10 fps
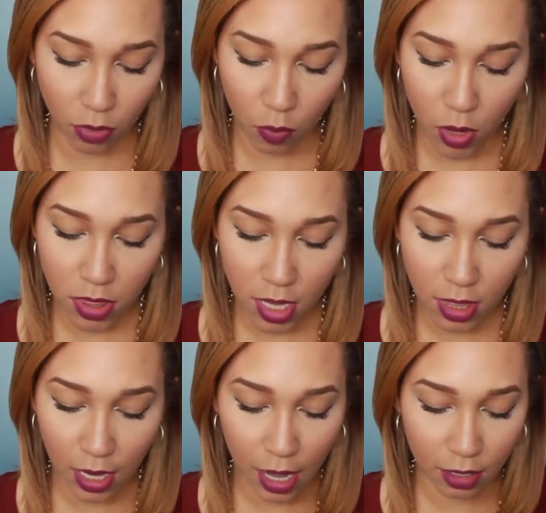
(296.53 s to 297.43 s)
The one thing
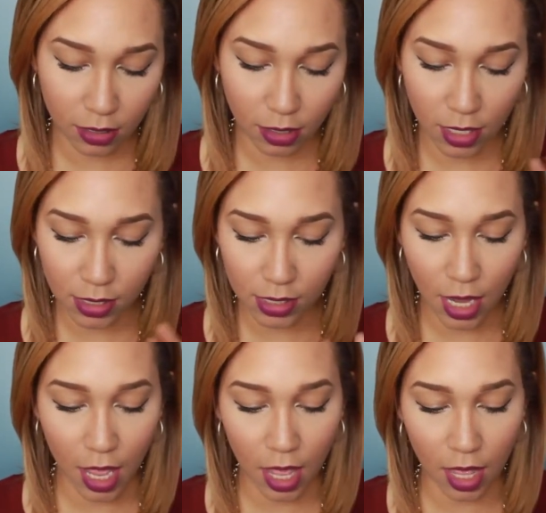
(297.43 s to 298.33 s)
that I can
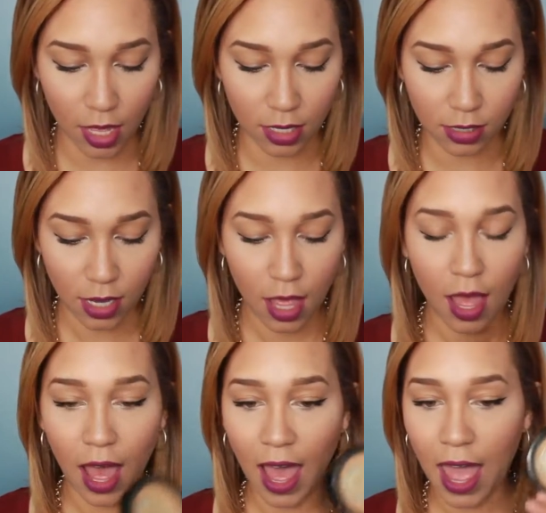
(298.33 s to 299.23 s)
say is
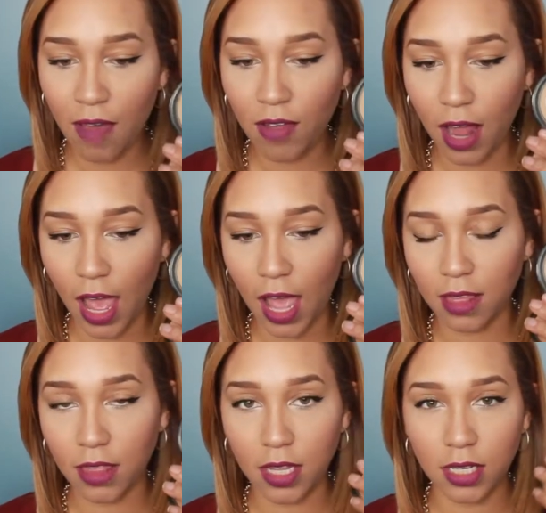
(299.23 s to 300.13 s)
I haven't had
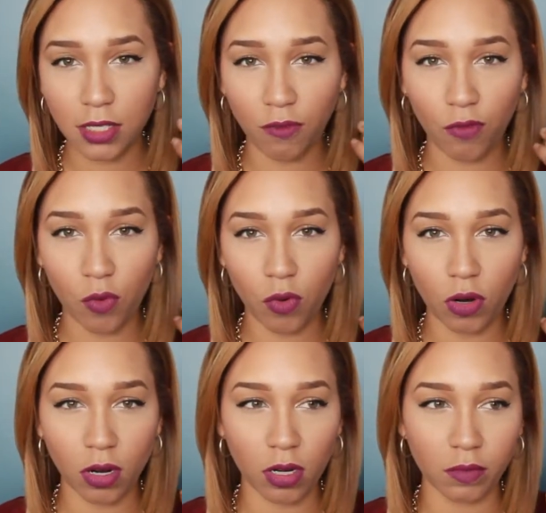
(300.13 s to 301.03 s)
this
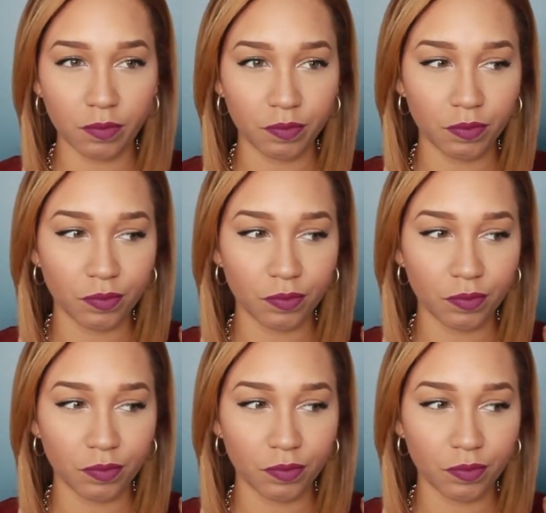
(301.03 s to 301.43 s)
for